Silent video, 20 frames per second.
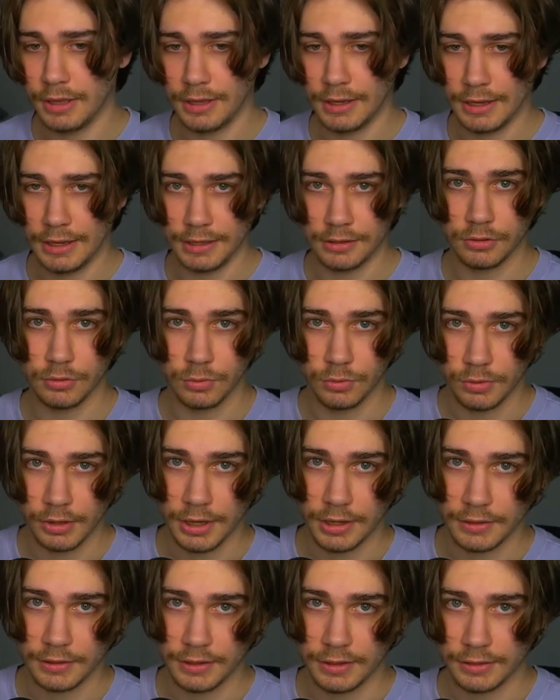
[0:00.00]
I do
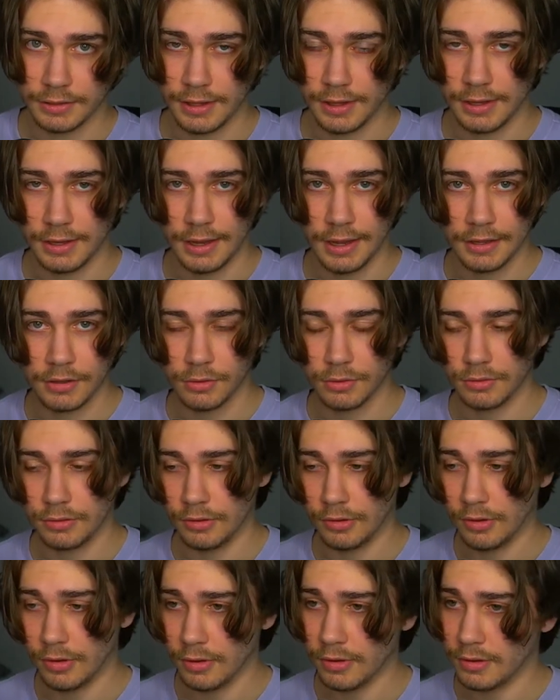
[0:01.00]
not think that. I use it
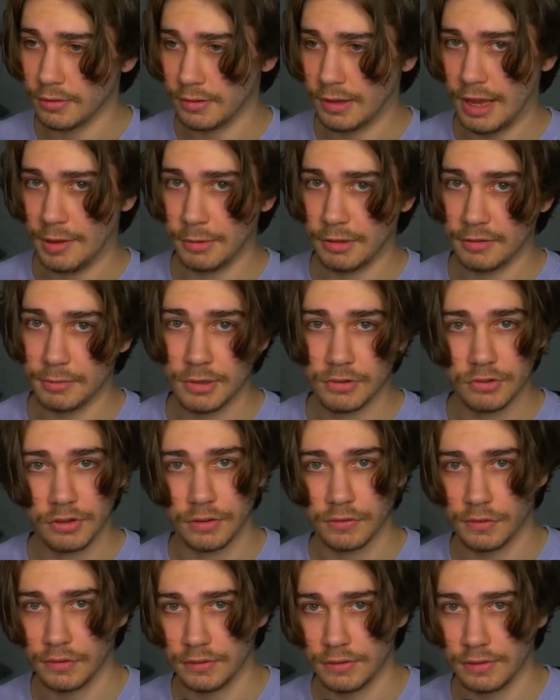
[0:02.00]
all the time, especially on
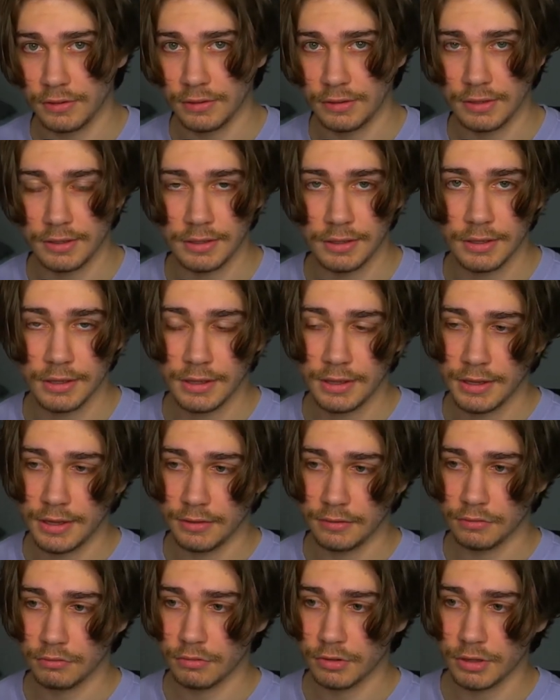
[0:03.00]
Facility.
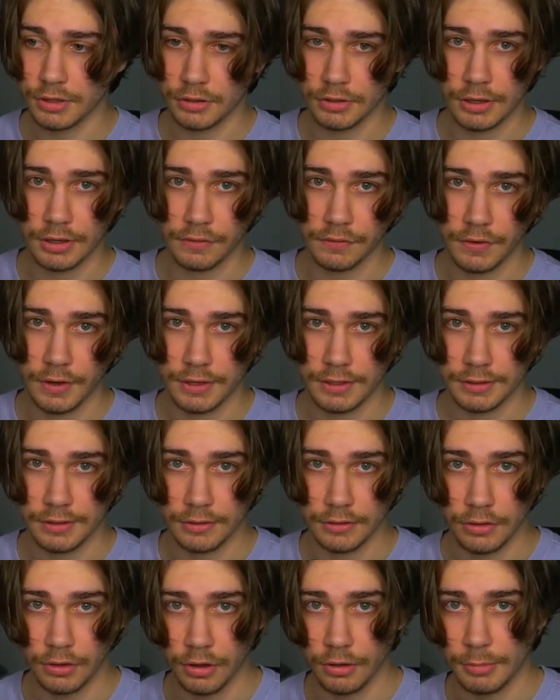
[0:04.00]
It's really good at finding the
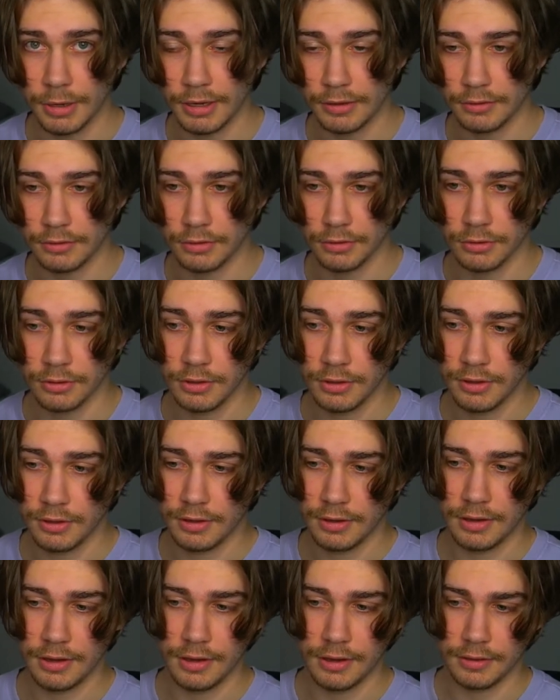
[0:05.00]
doll master,
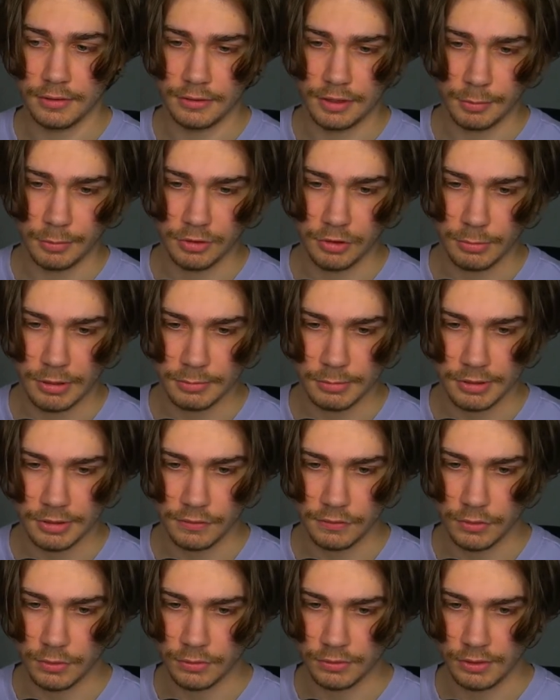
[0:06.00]
and some of you might be
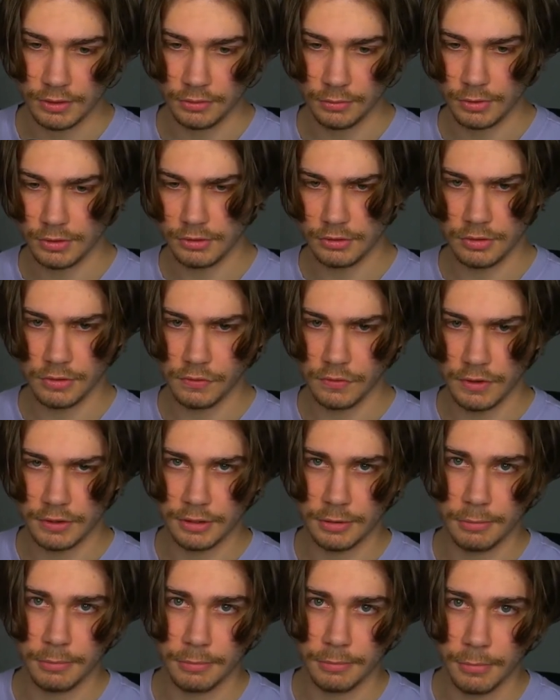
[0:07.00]
confused, like, what? You can find
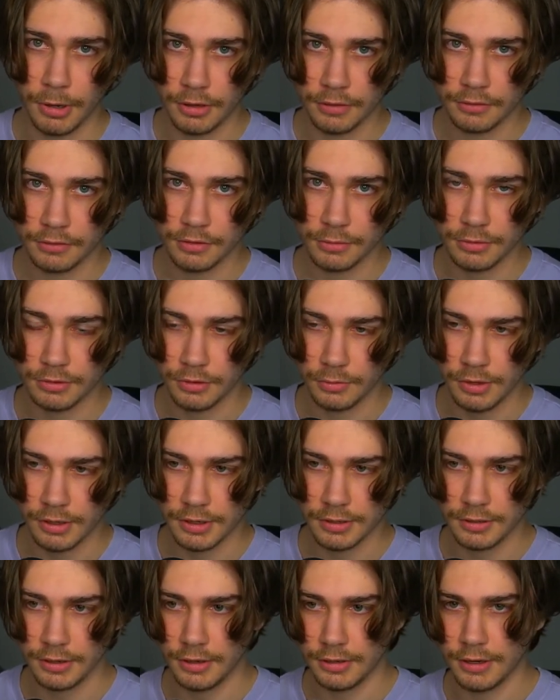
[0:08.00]
the monster with the
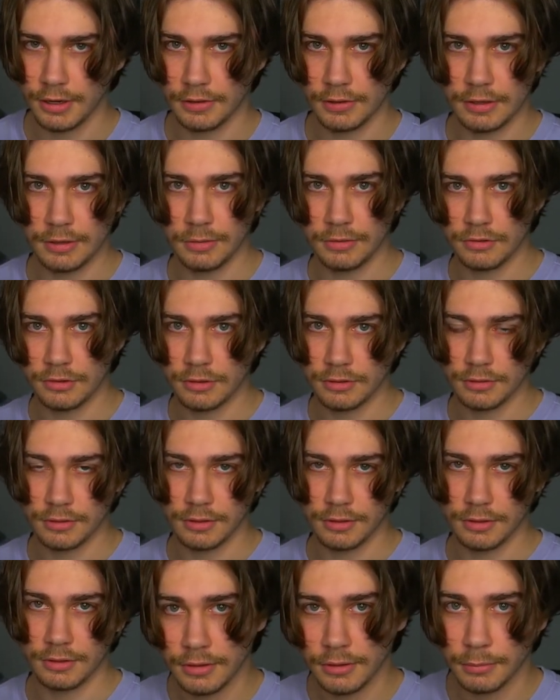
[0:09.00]
walkie-talkie? I thought it was just
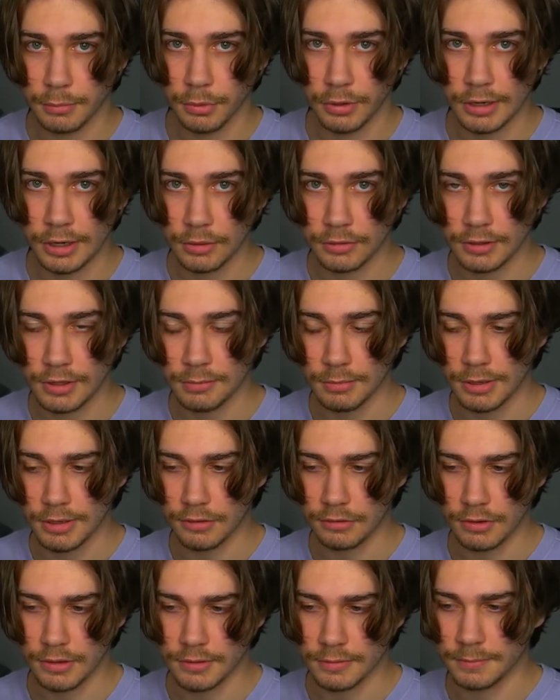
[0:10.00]
to point out teammates,
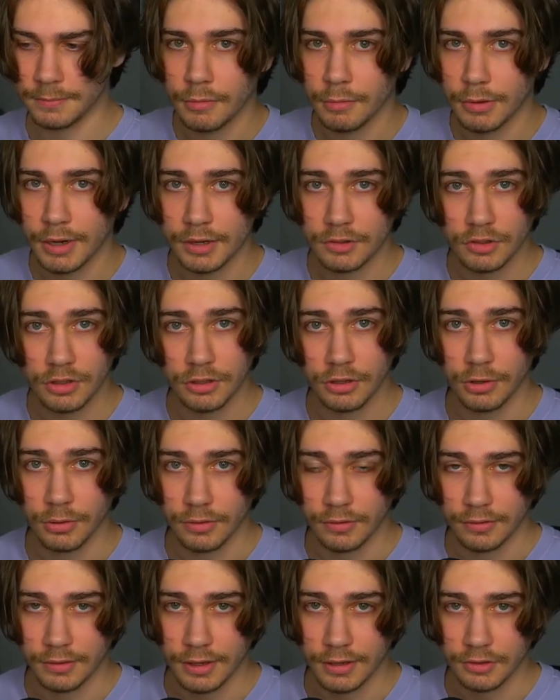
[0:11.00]
right? But actually, no,
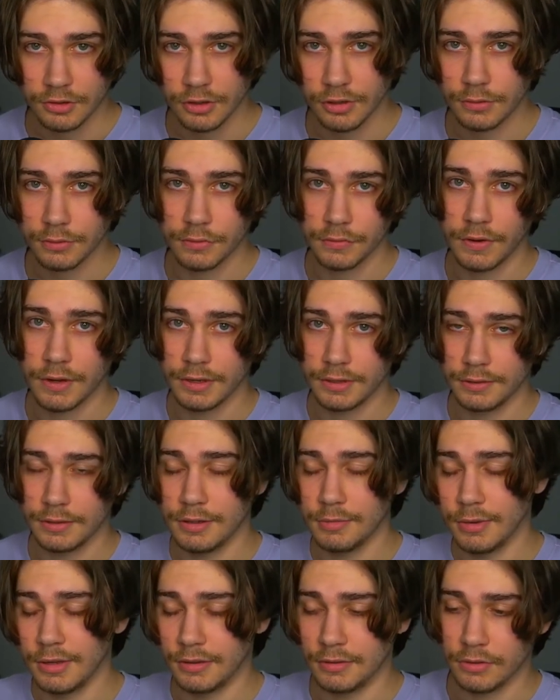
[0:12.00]
it's not just for finding
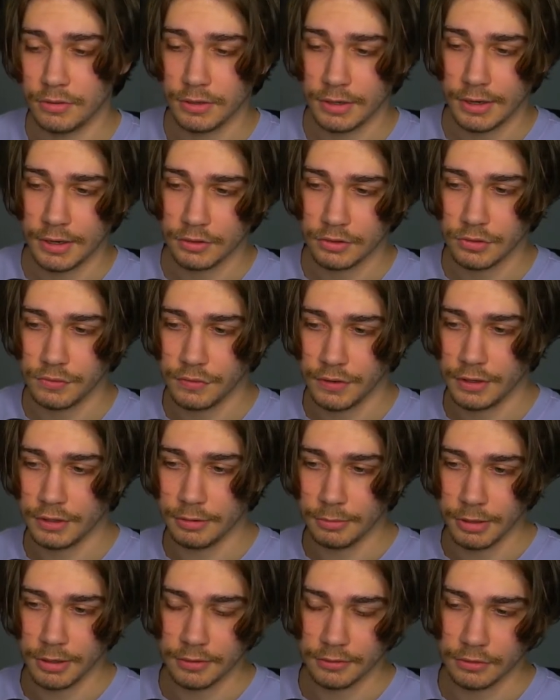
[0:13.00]
teammates. You can actually find the
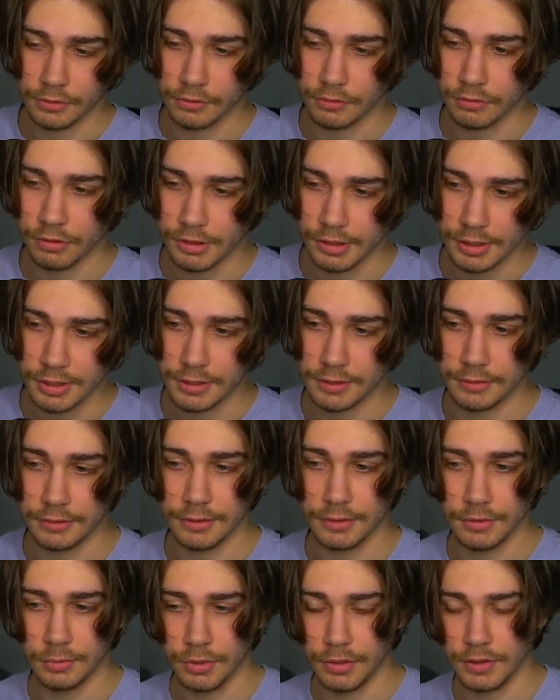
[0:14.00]
monster really
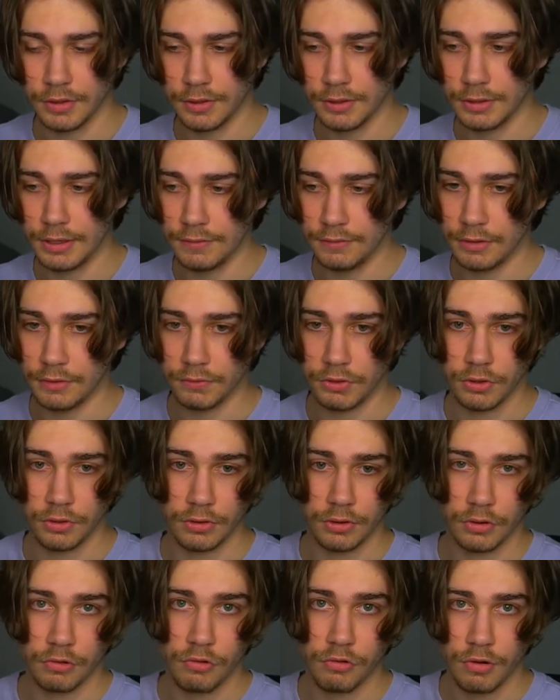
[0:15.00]
easily with it, even if they're
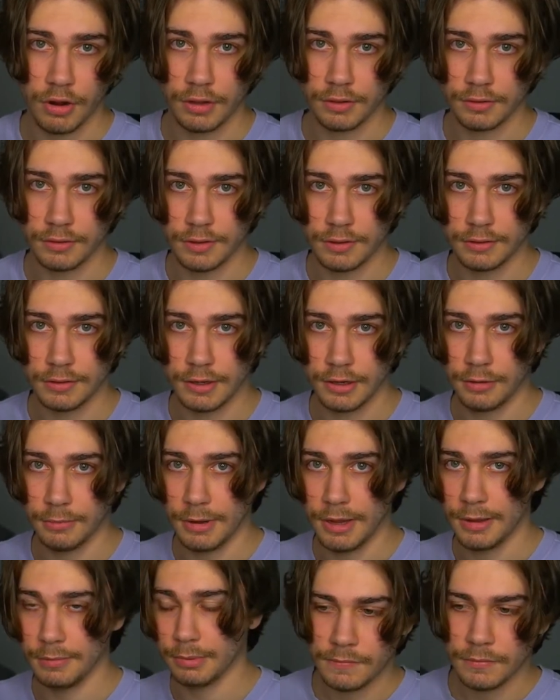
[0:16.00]
across the entire
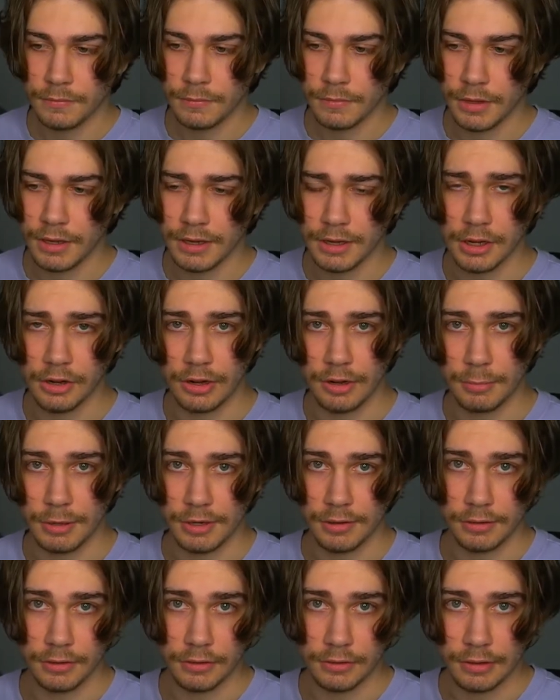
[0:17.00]
map. And here I made a
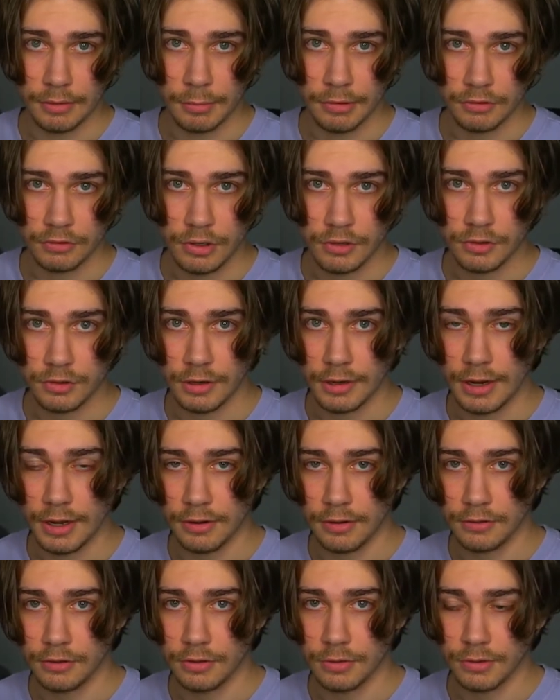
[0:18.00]
little demonstration on how
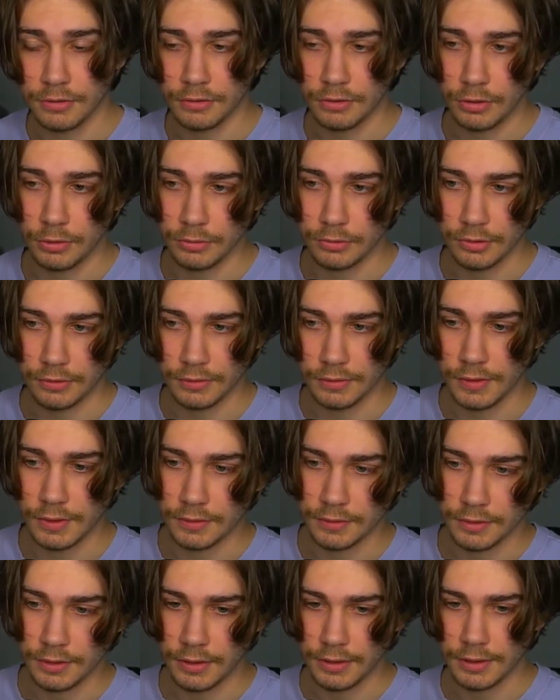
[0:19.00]
to do it, so just
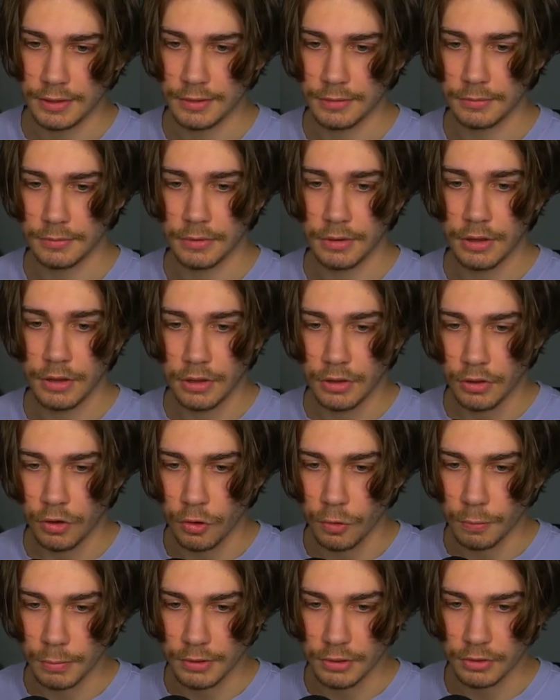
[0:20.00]
listen on in,
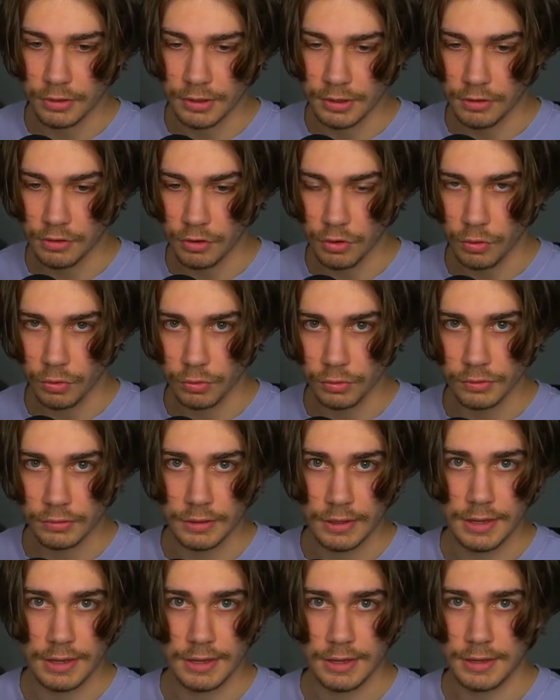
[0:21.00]
open your ear holes
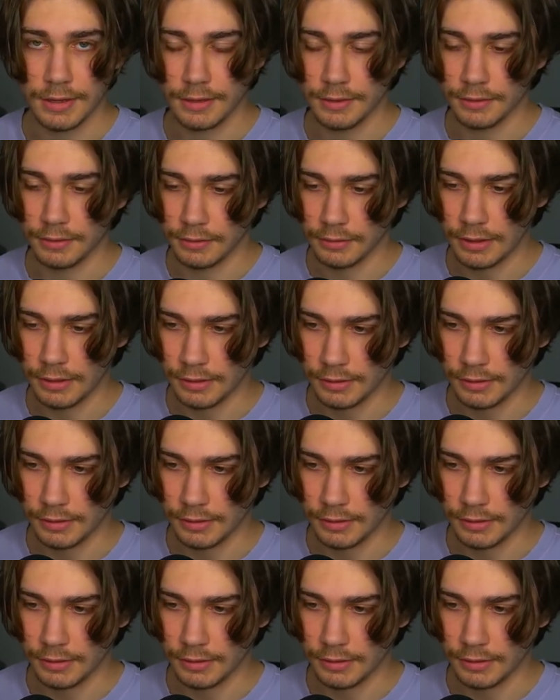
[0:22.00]
and take a